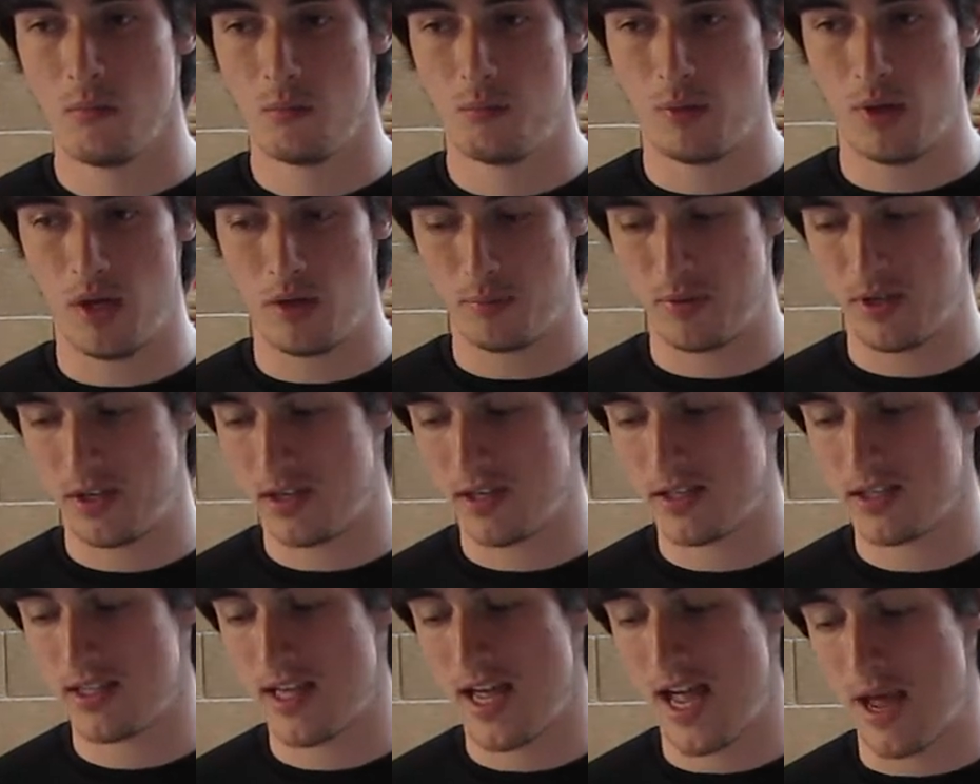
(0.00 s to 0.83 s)
But
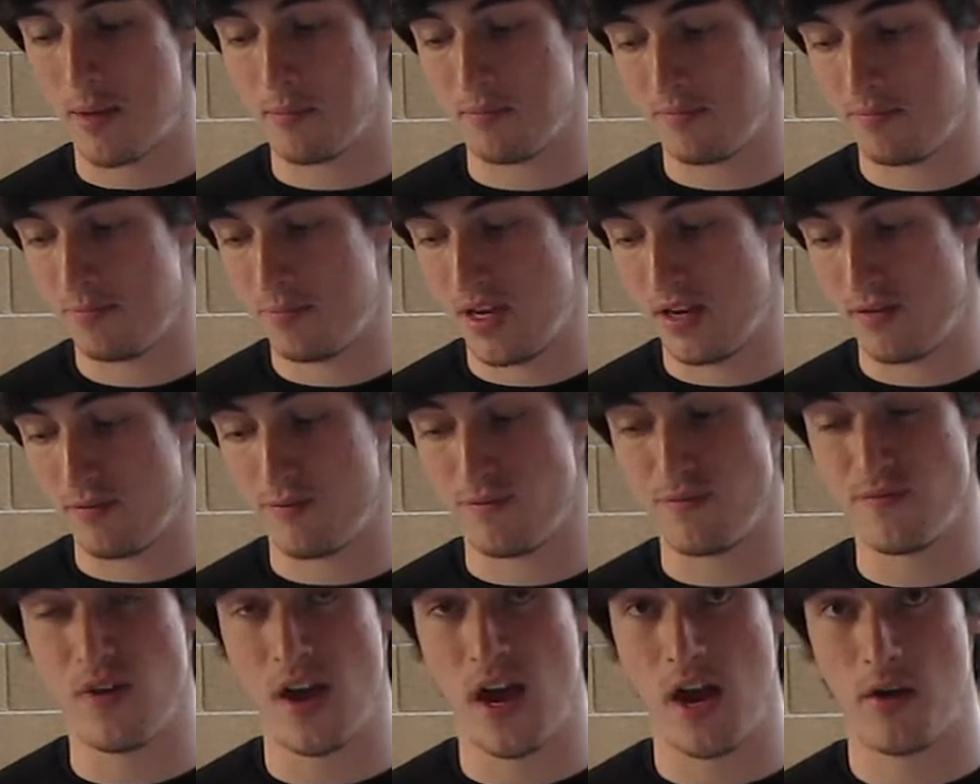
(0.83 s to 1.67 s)
because of that, I'm being
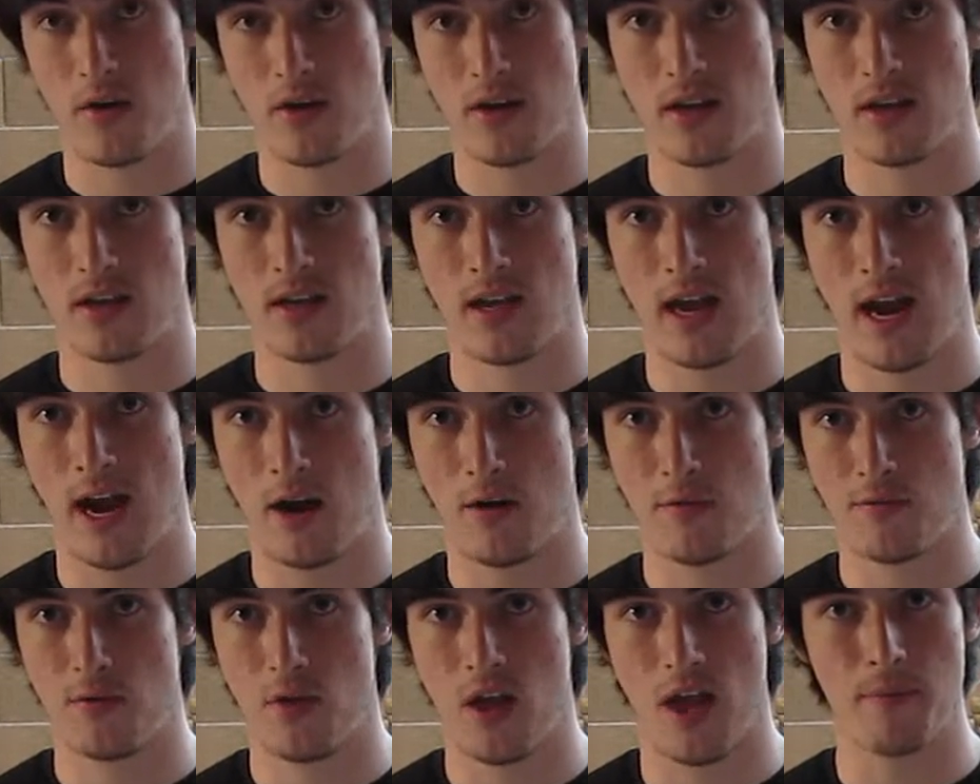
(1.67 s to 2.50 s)
very
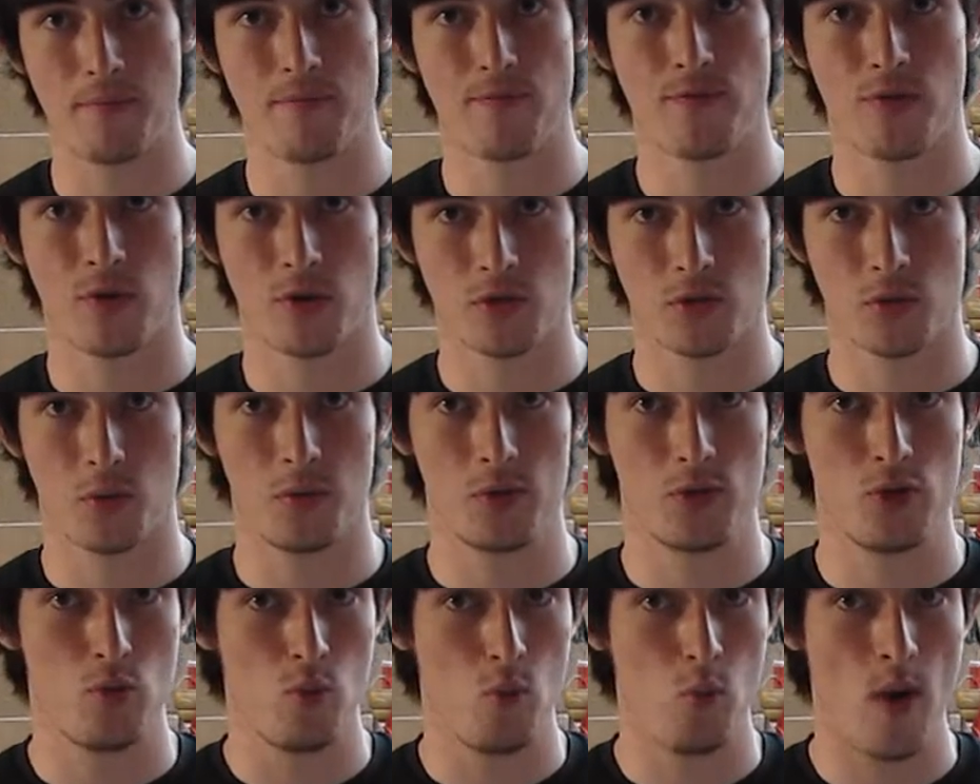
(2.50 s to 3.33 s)
careful. I'm first going
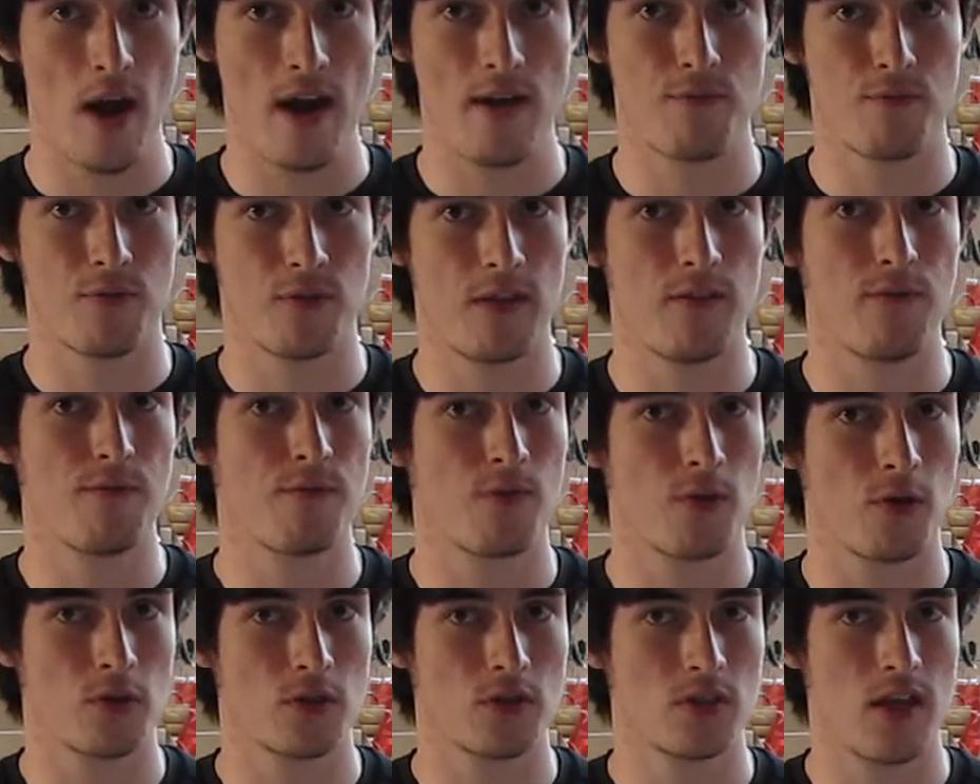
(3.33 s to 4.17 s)
to wait for the
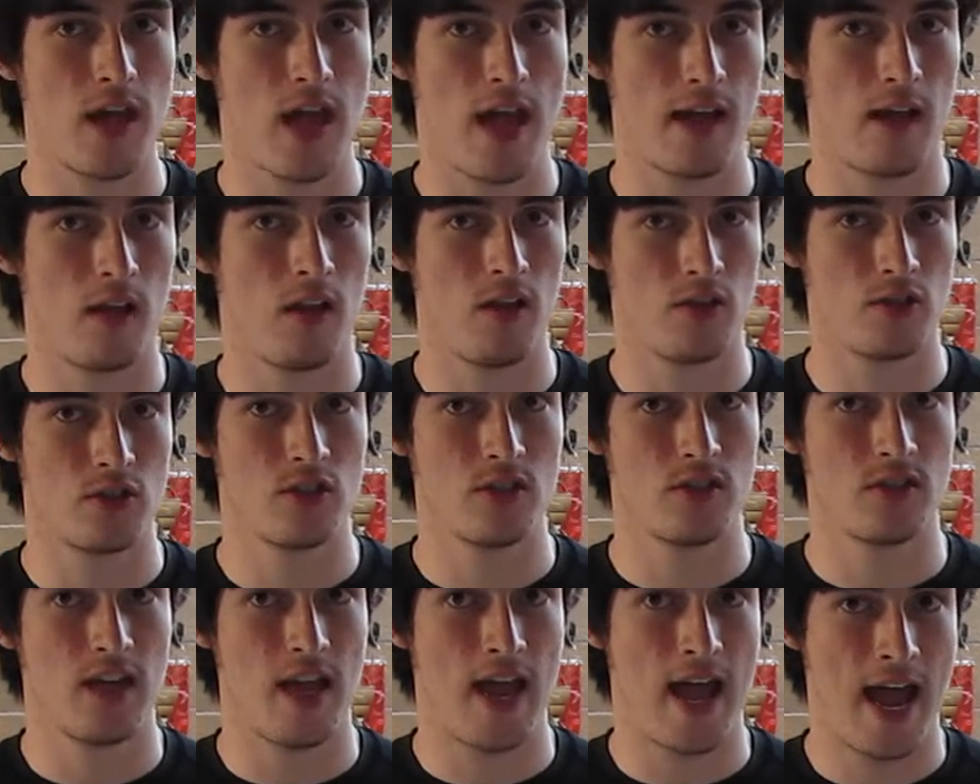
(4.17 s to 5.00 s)
first
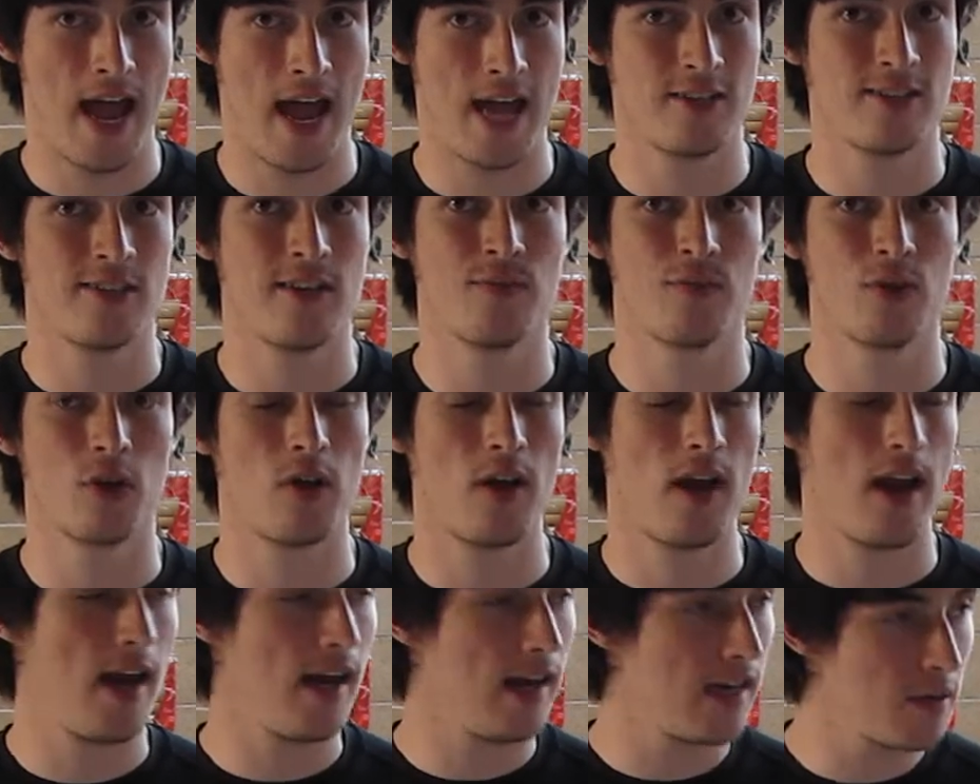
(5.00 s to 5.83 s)
clutches to hatch. If there are
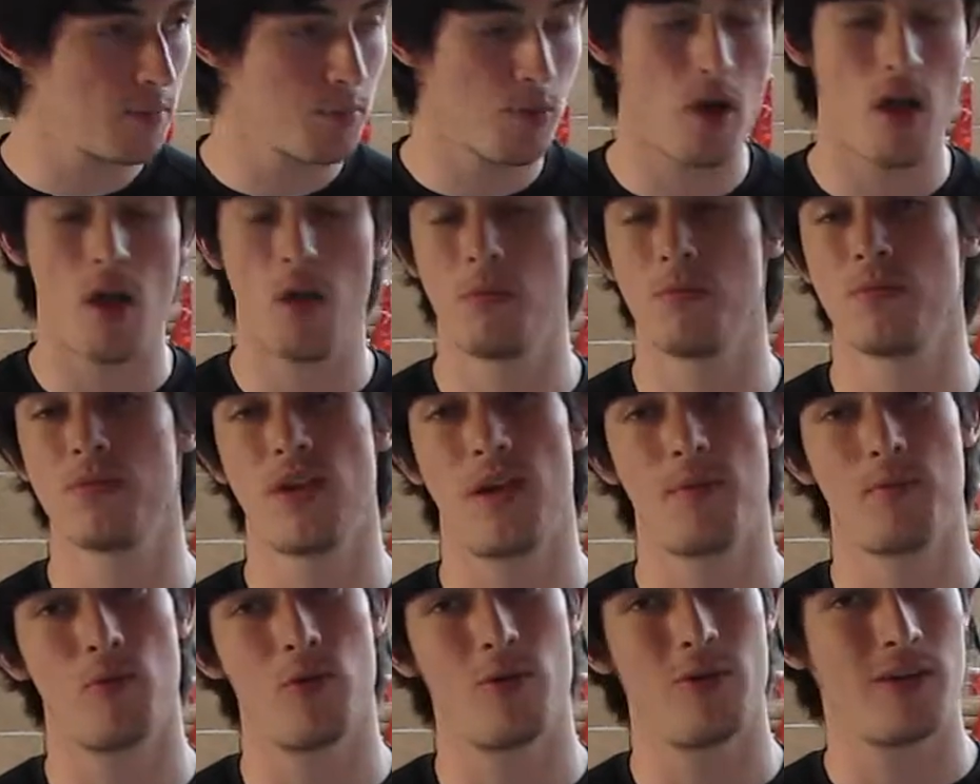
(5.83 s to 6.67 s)
any problems,
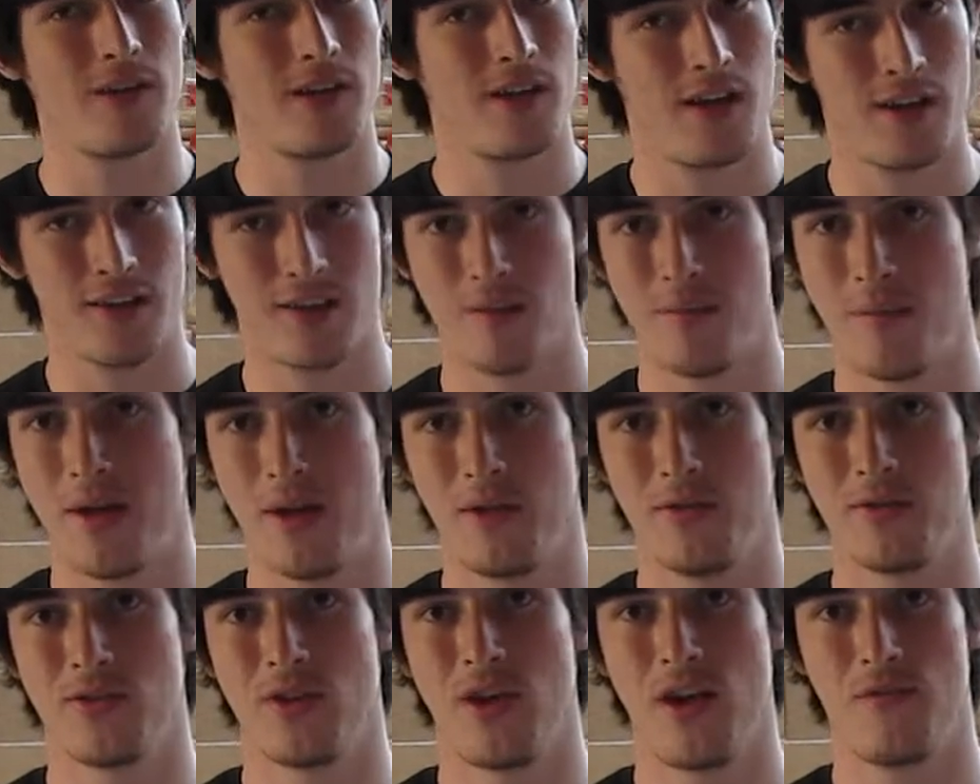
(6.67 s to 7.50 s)
I'm going to cut the
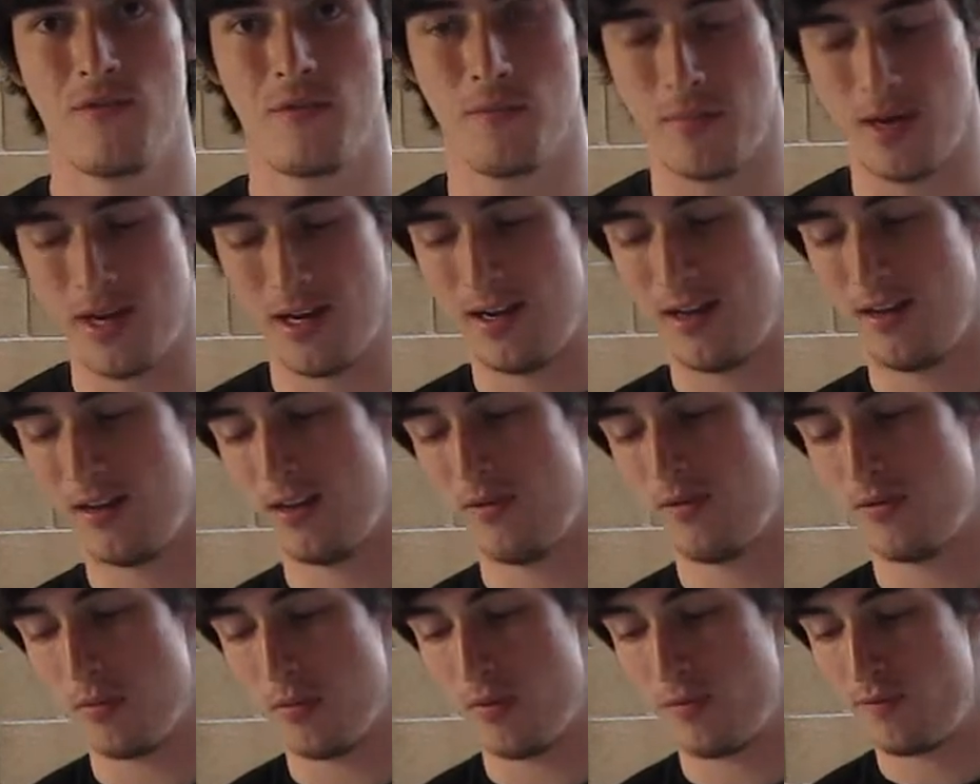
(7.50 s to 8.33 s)
males off immediately
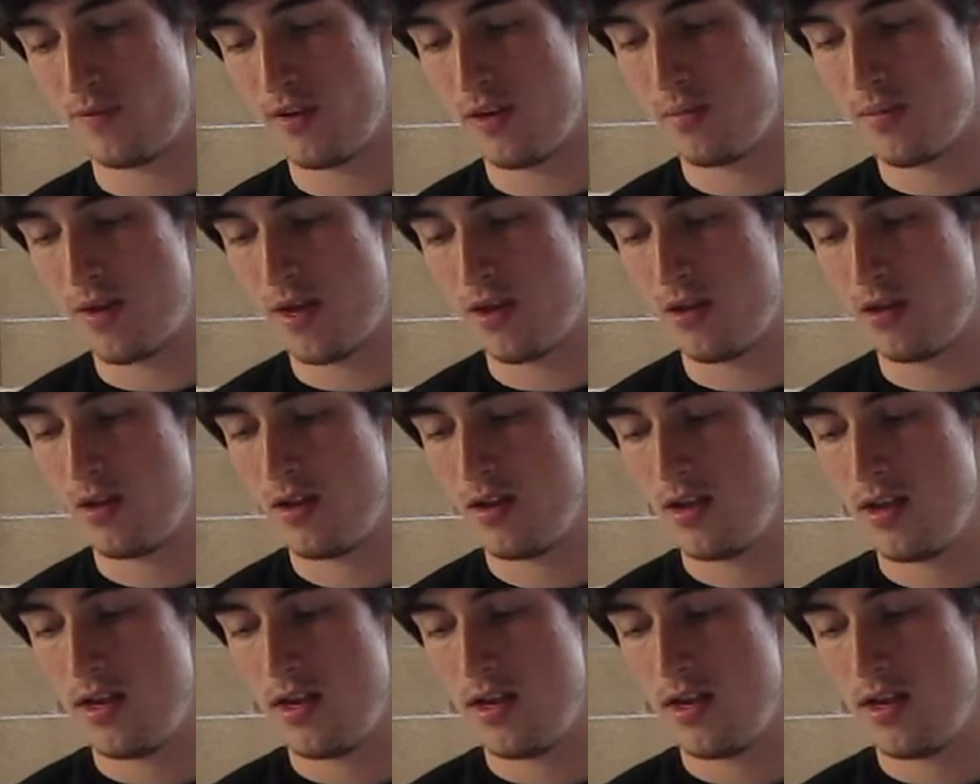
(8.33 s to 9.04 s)
from the female